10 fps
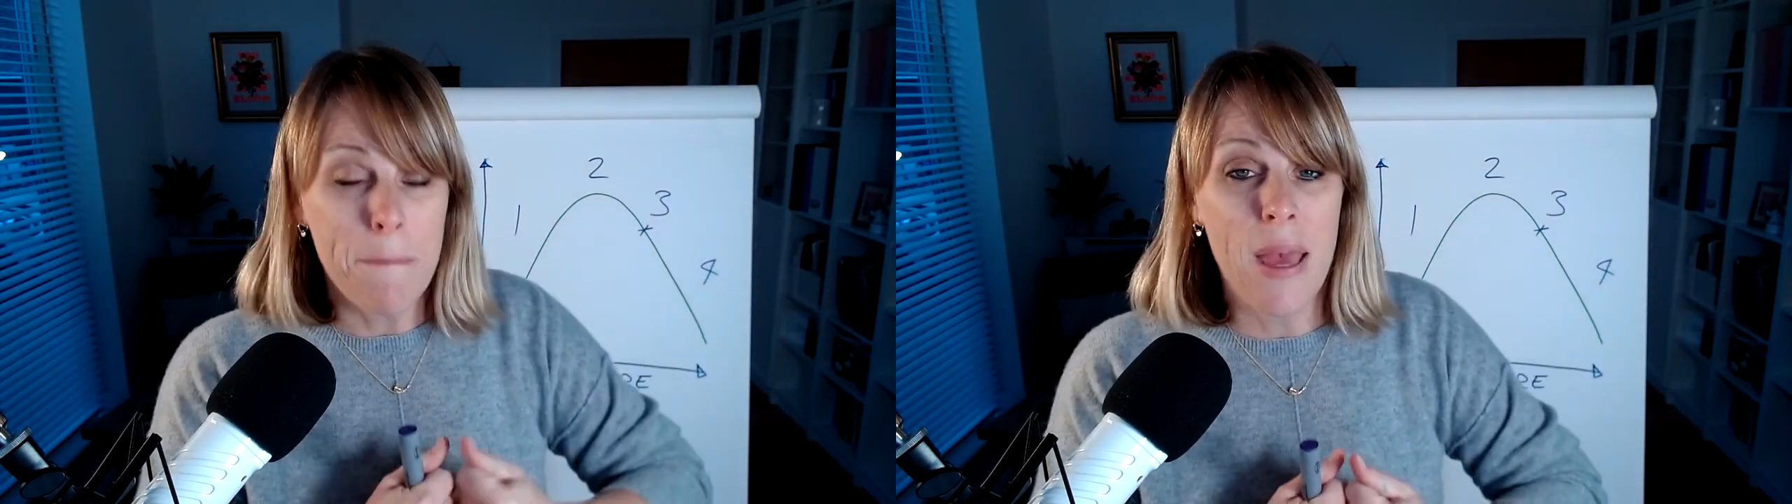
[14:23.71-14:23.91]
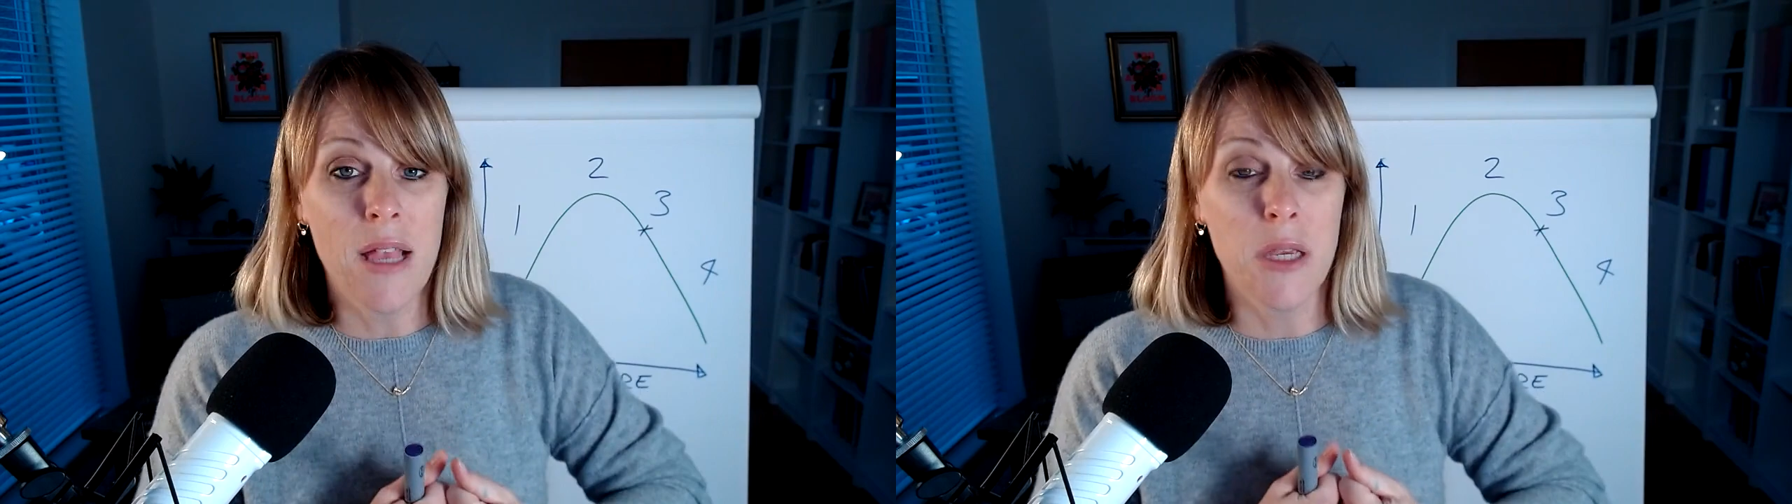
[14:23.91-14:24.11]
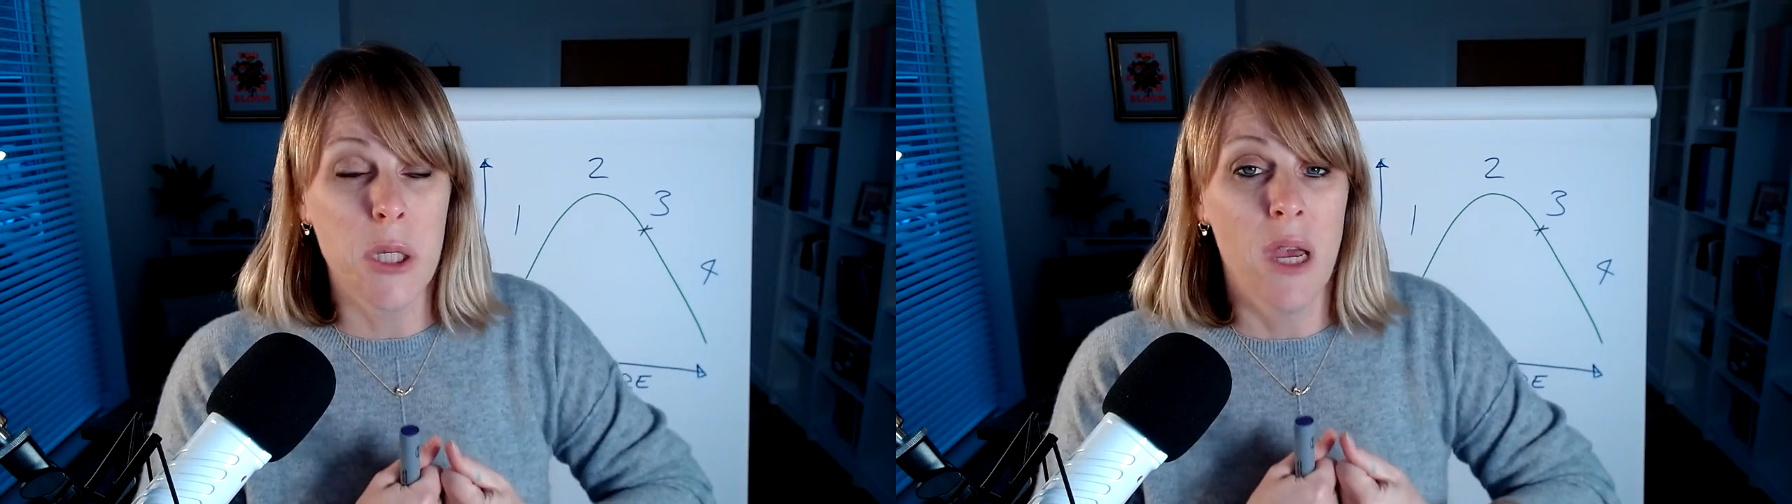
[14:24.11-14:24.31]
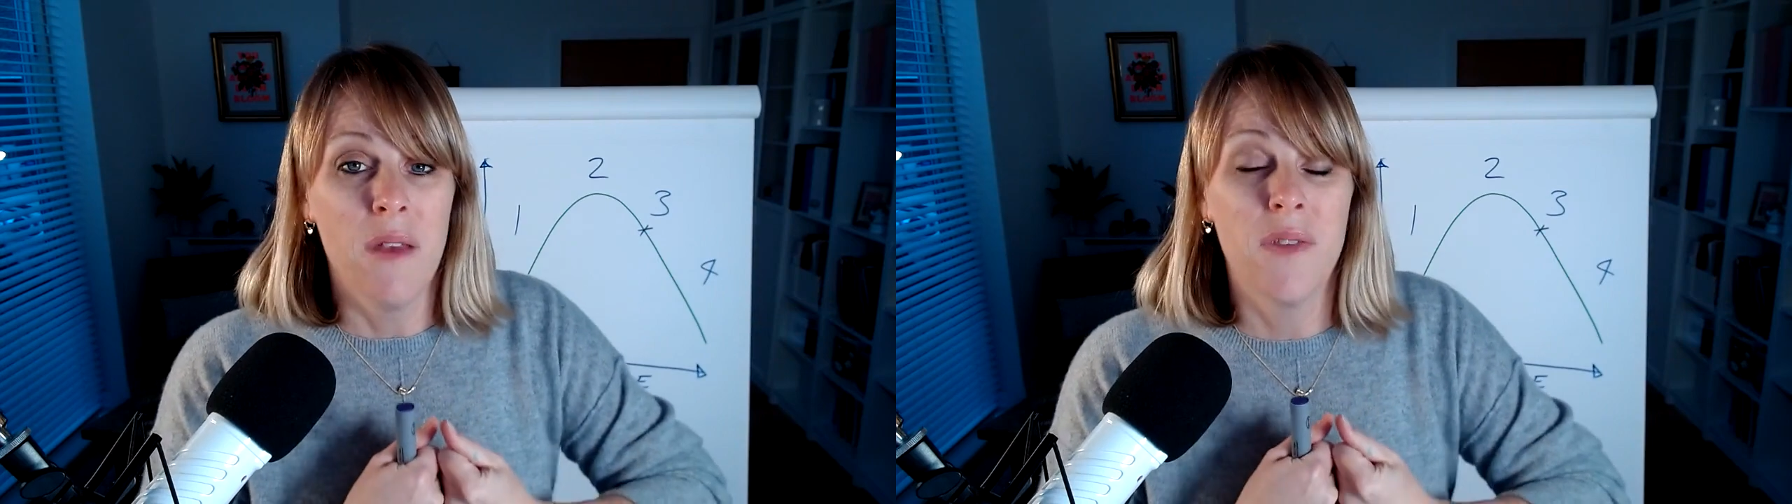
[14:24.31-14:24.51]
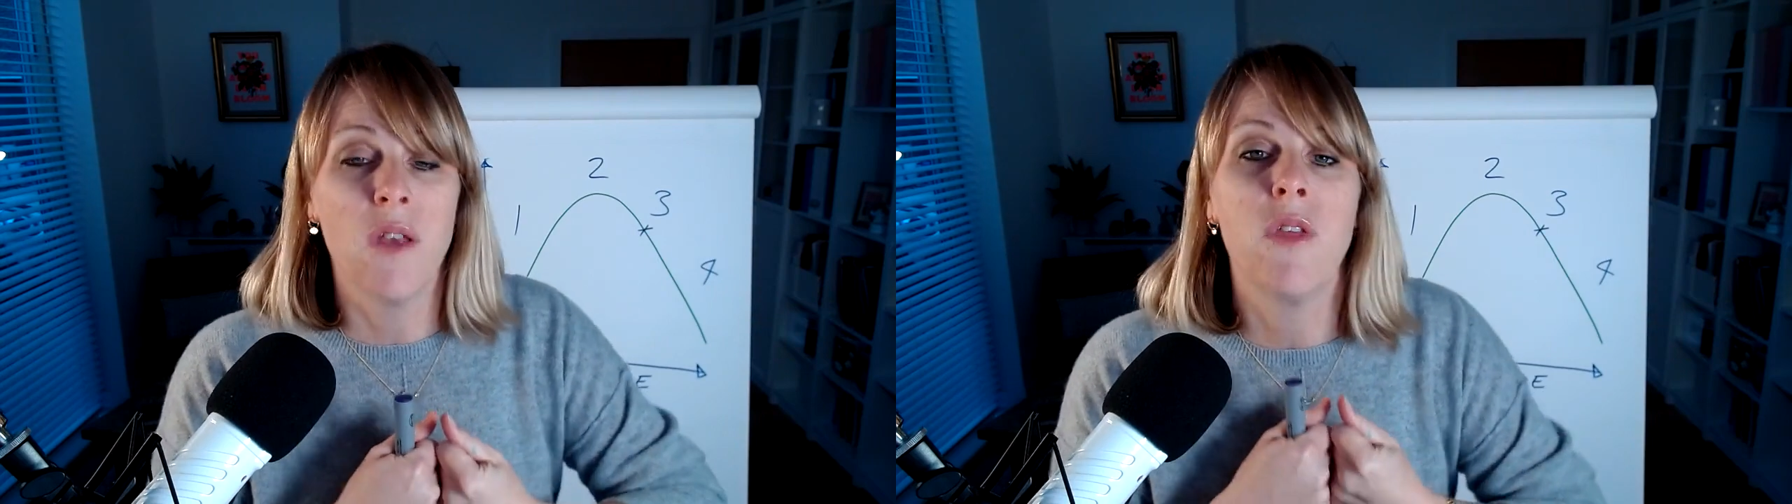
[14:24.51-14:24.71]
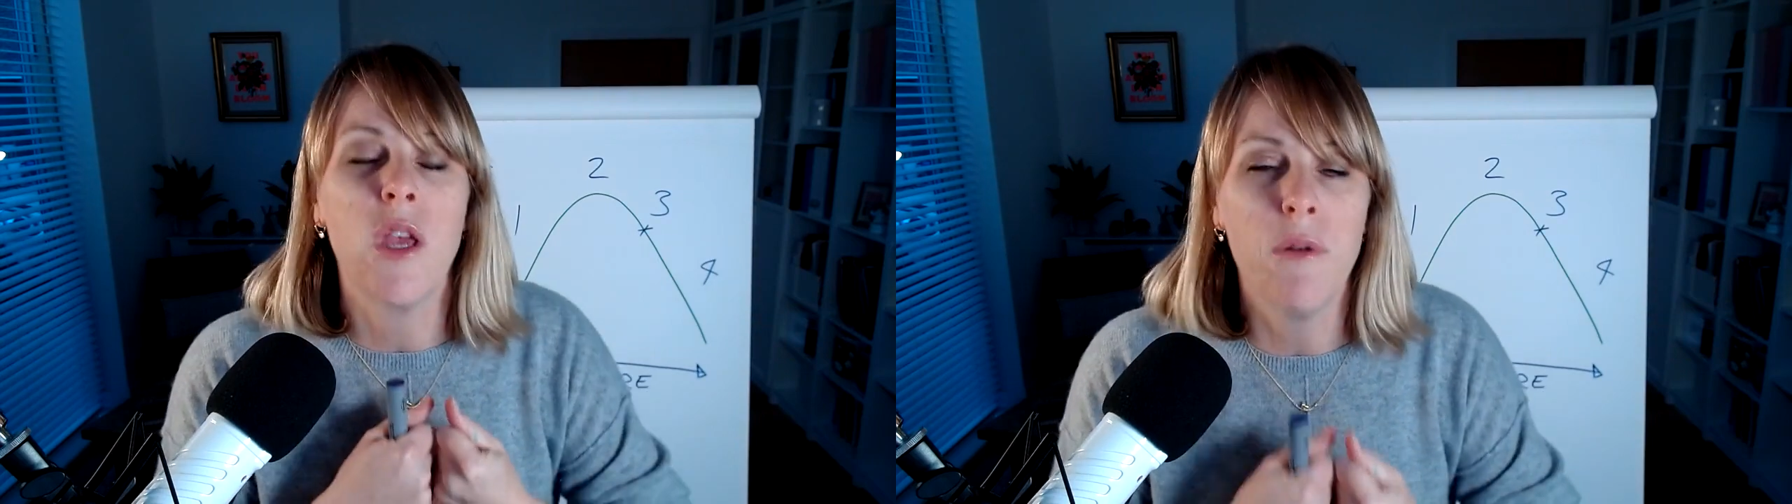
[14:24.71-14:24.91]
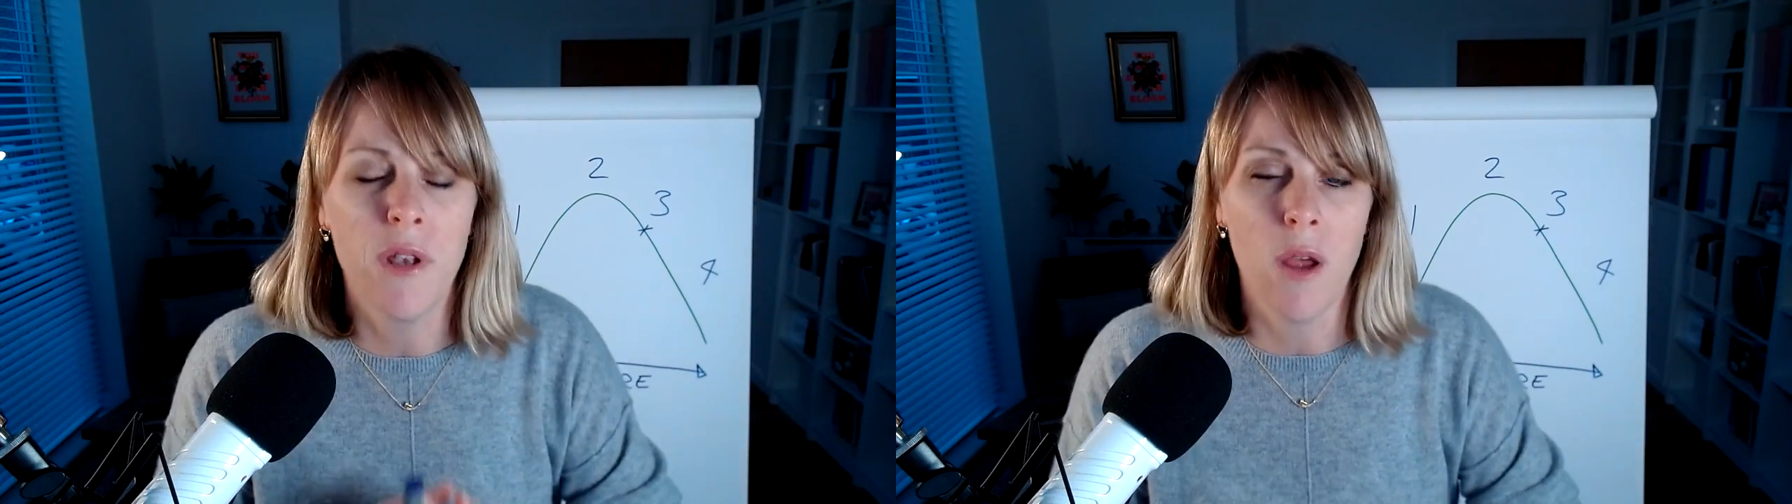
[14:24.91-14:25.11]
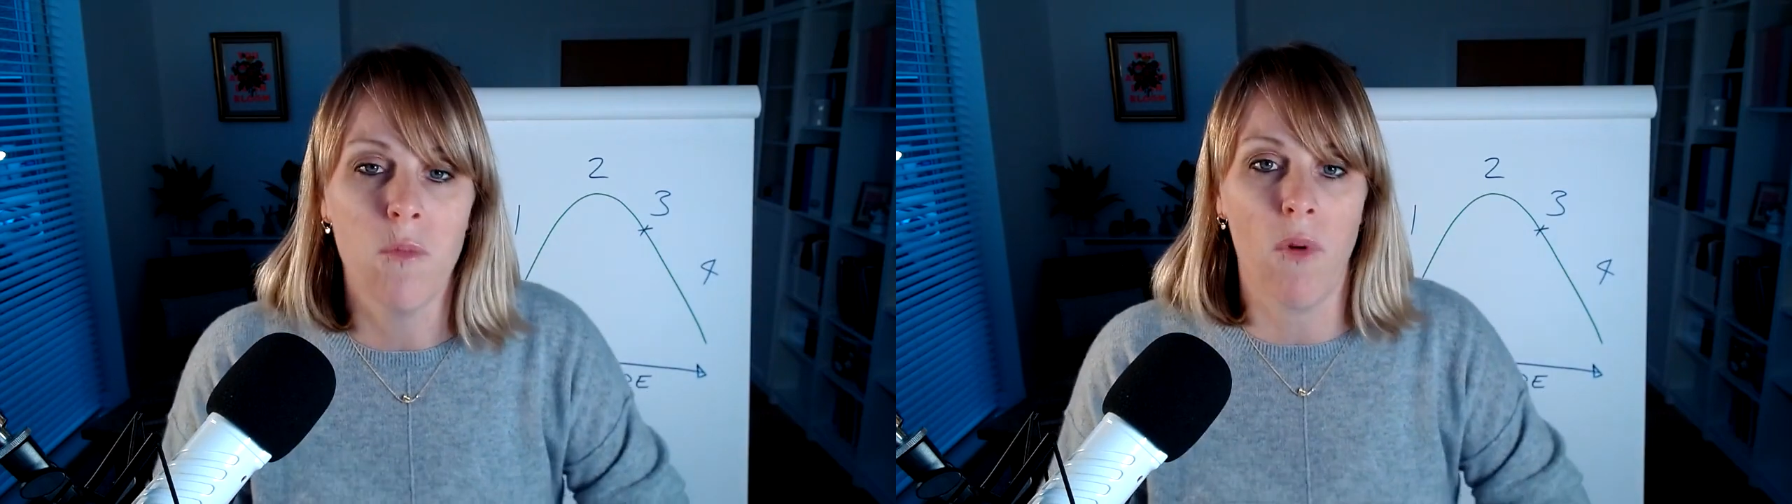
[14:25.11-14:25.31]
pinch so that you
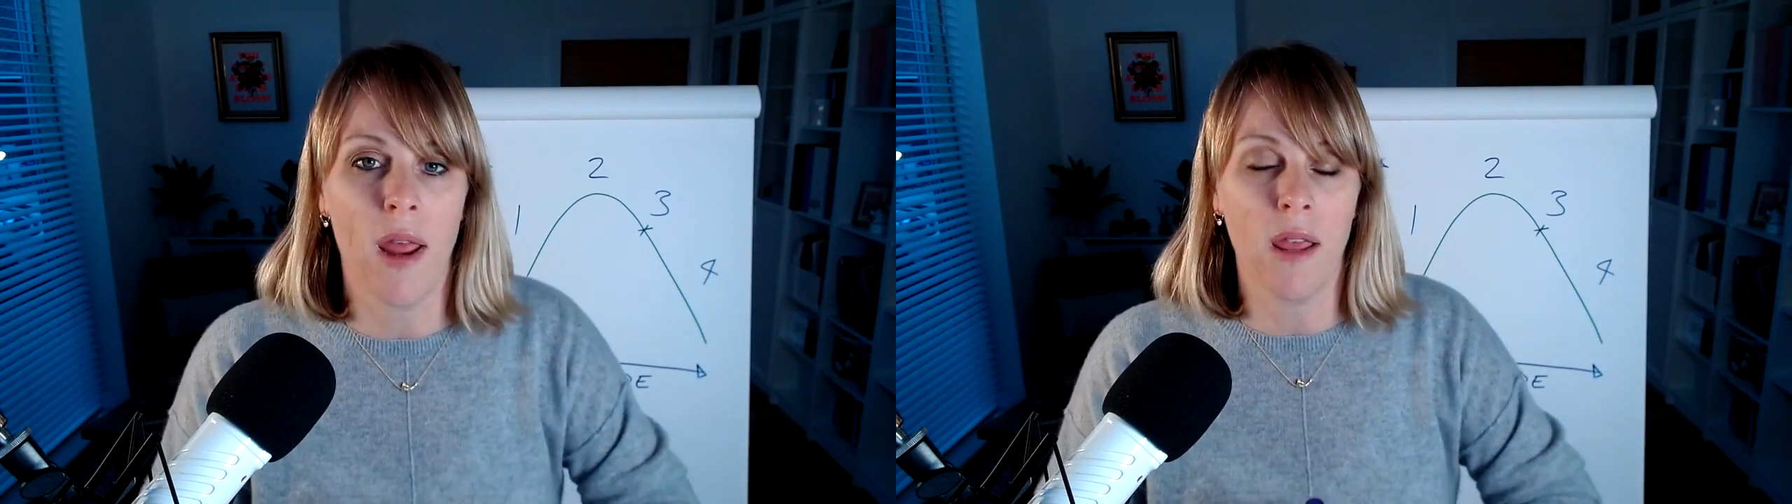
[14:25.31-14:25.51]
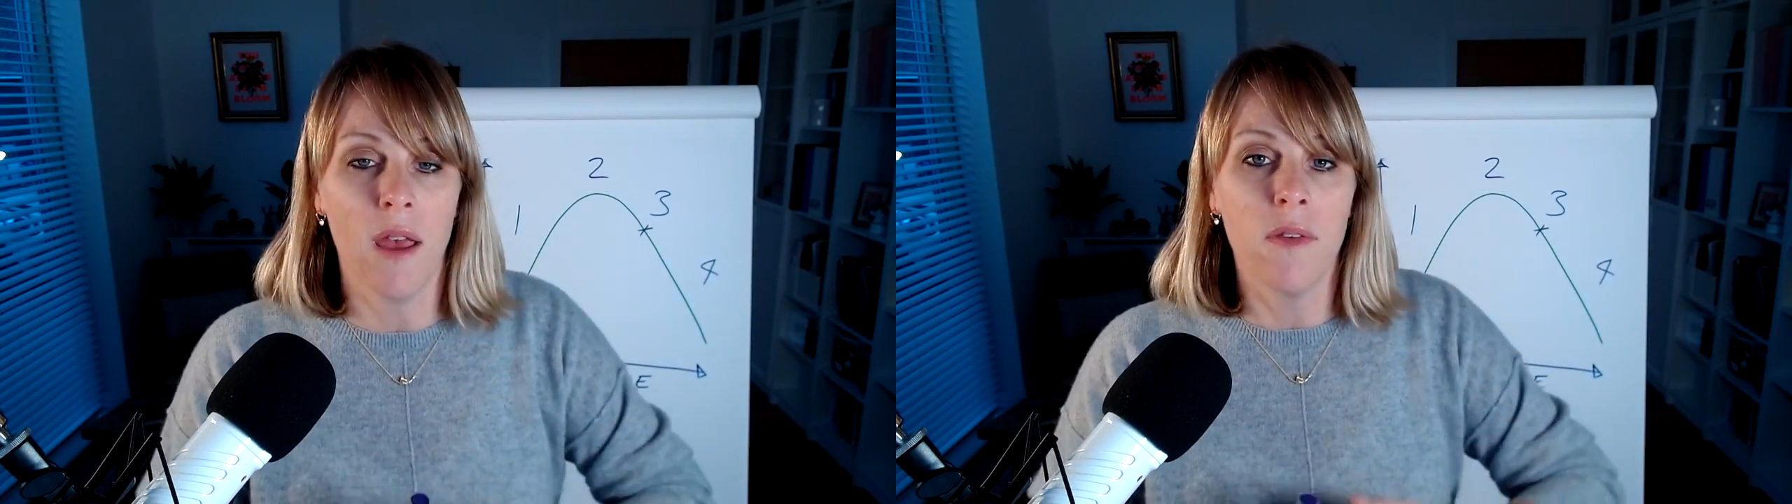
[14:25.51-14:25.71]
don't break,